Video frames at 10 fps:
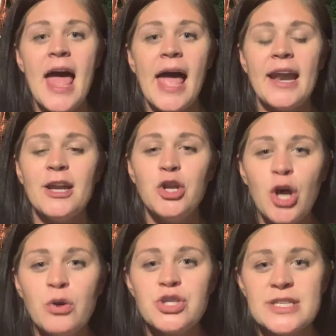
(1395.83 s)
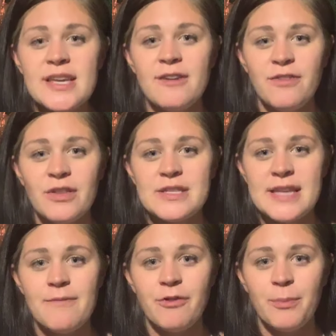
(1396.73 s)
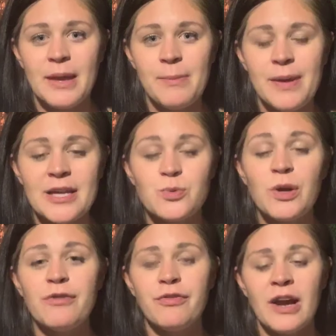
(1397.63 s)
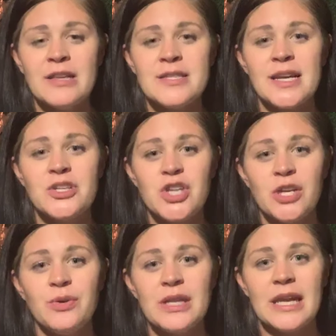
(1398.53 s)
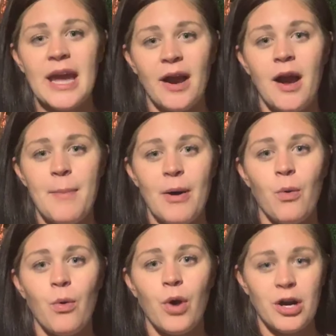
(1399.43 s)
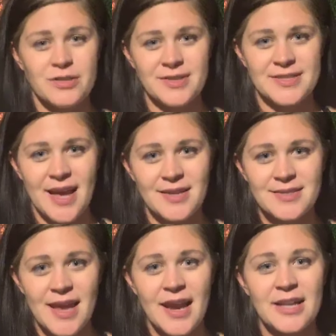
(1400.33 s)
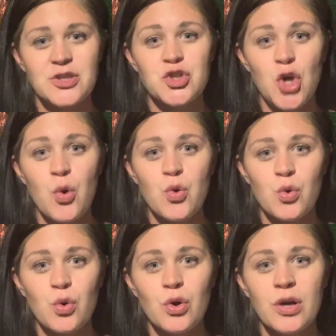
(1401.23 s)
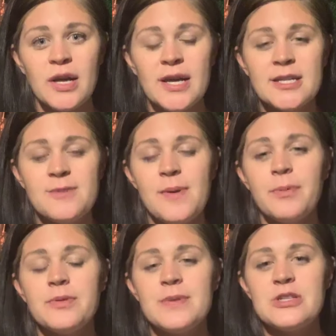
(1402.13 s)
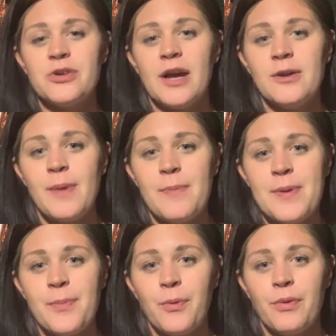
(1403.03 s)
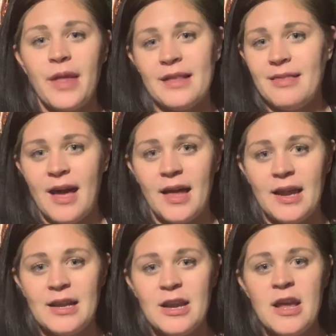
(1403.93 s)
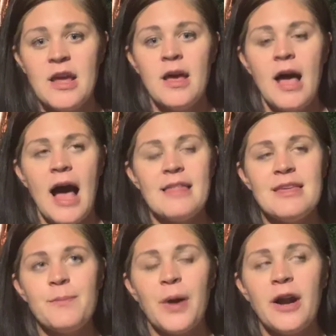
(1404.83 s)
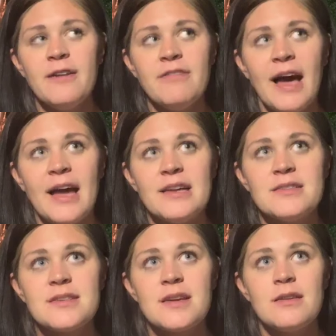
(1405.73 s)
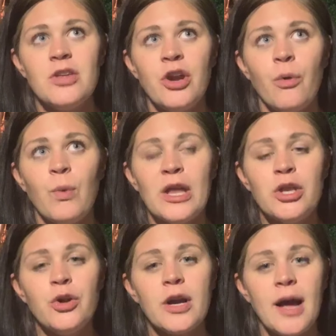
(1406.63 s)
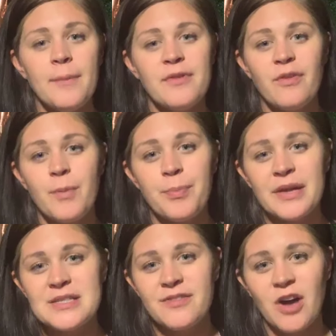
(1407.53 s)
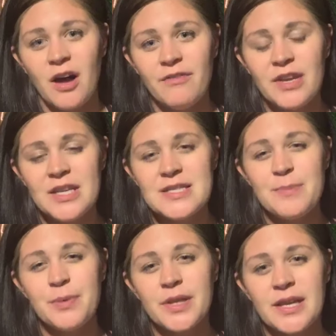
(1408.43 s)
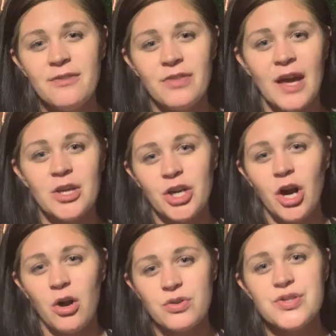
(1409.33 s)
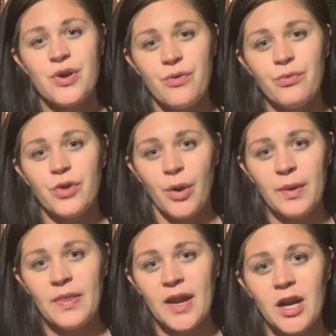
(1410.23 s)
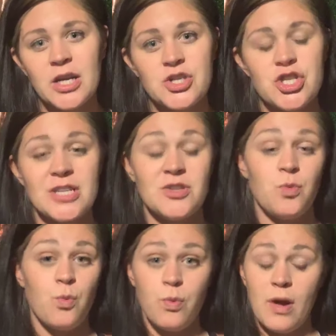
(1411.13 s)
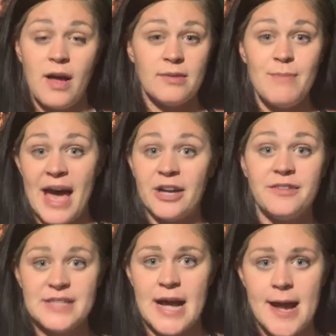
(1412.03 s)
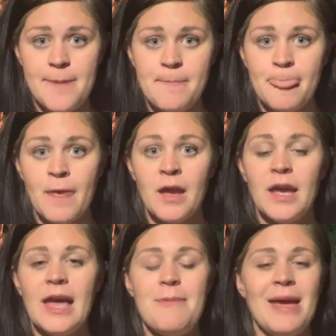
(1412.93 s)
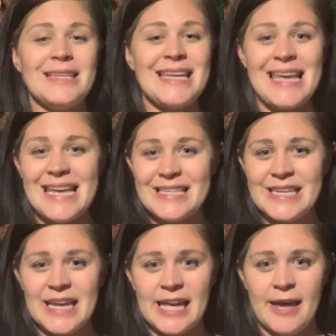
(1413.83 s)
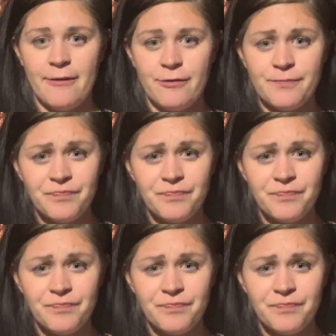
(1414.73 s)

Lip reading: And I know she's gonna feel the same for me because we're friends and I genuinely care about her success. And it's so cool to be able to be surrounded by people like that. And I think part of that is, you know, when you're coming from a place of confidence and belief that you're also going there and it's just a matter of time, it makes it easy to give.